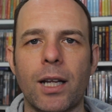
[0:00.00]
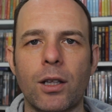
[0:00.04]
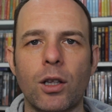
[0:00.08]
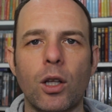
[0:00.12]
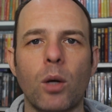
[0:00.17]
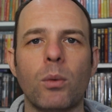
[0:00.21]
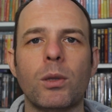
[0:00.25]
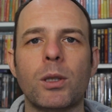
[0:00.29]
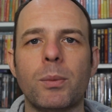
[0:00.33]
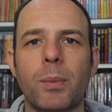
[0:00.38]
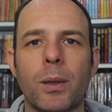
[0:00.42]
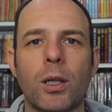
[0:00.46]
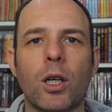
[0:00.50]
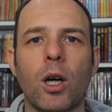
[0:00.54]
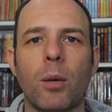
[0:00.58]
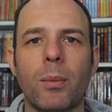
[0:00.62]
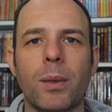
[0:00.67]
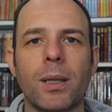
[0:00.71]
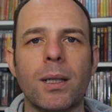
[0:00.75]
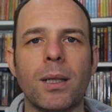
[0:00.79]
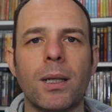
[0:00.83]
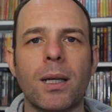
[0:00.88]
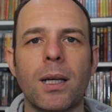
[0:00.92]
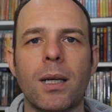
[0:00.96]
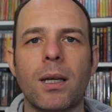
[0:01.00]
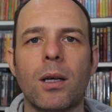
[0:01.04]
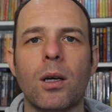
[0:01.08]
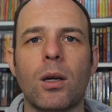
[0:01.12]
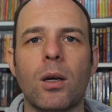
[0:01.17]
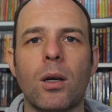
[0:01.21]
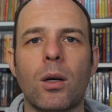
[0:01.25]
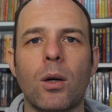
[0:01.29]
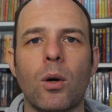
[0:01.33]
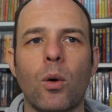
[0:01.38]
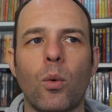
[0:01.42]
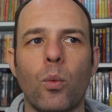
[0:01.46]
and now it's becoming
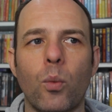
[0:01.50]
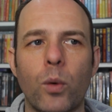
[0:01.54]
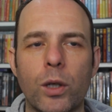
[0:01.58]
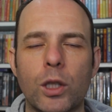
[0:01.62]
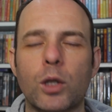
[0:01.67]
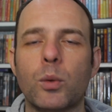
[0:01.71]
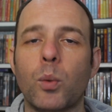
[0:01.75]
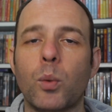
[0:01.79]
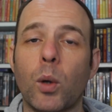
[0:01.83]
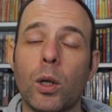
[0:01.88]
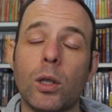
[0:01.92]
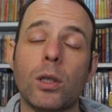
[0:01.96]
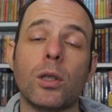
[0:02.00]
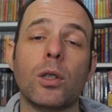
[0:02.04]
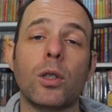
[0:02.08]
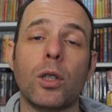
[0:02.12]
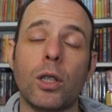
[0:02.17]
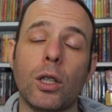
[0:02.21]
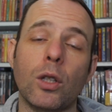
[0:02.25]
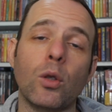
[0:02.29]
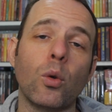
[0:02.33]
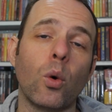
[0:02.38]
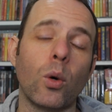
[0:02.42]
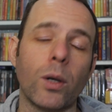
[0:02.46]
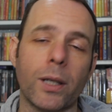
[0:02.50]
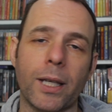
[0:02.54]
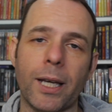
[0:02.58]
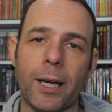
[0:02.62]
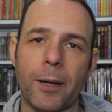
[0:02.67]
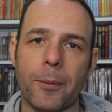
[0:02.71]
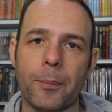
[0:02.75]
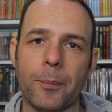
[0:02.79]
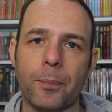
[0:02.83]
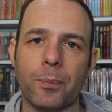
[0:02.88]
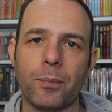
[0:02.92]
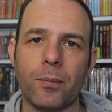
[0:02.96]
which one do you not
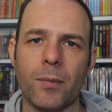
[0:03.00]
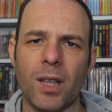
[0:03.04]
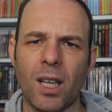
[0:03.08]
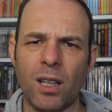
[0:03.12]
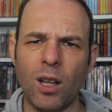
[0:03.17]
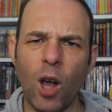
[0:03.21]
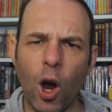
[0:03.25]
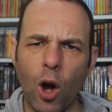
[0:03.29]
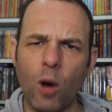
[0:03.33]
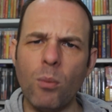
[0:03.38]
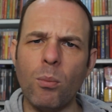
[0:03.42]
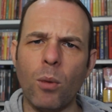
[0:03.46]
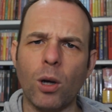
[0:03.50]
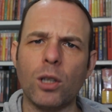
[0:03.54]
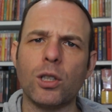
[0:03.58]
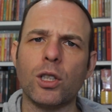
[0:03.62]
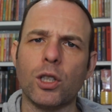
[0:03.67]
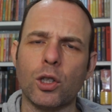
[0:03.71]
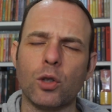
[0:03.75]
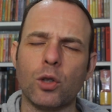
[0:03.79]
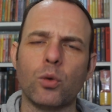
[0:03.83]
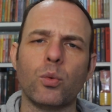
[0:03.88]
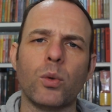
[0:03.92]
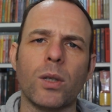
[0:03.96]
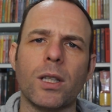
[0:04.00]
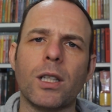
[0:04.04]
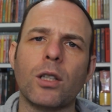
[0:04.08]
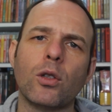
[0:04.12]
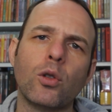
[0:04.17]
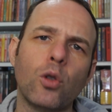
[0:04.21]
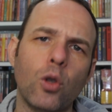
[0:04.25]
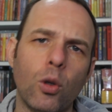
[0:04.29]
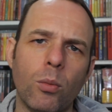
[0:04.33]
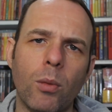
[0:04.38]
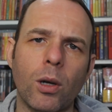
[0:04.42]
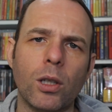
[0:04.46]
get, and how much is really
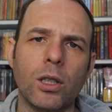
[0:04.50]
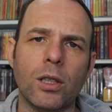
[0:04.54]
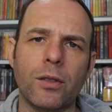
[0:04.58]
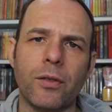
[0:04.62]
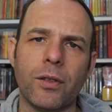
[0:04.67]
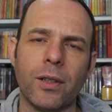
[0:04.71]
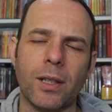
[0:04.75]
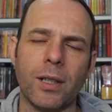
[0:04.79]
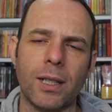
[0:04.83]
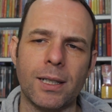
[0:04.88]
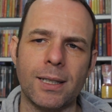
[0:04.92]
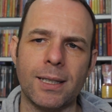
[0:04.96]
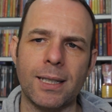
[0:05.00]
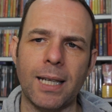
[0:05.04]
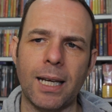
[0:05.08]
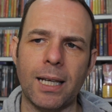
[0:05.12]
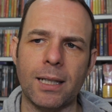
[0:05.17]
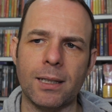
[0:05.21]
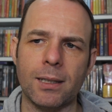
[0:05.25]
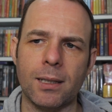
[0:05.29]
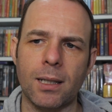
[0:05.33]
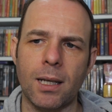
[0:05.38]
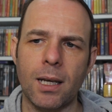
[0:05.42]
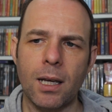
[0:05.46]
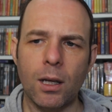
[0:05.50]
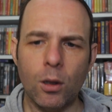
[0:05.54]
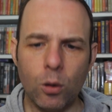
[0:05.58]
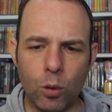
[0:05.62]
too much for a set.